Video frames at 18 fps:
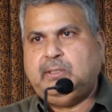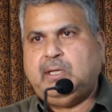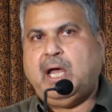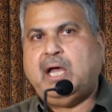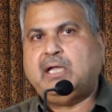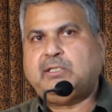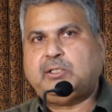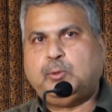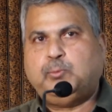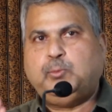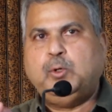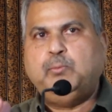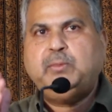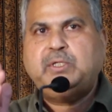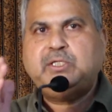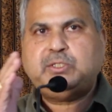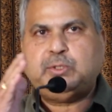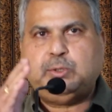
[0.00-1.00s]
Anthropo
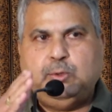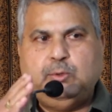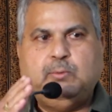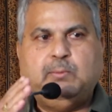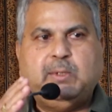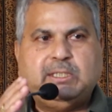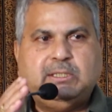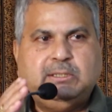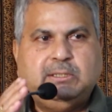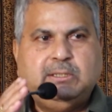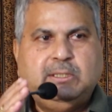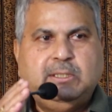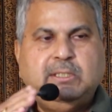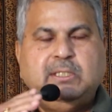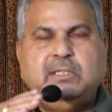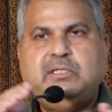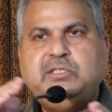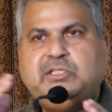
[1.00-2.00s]
means human,
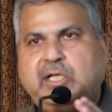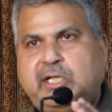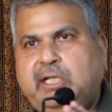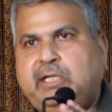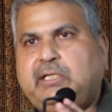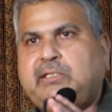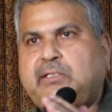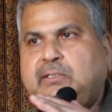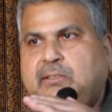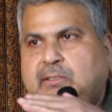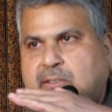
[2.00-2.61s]
genic,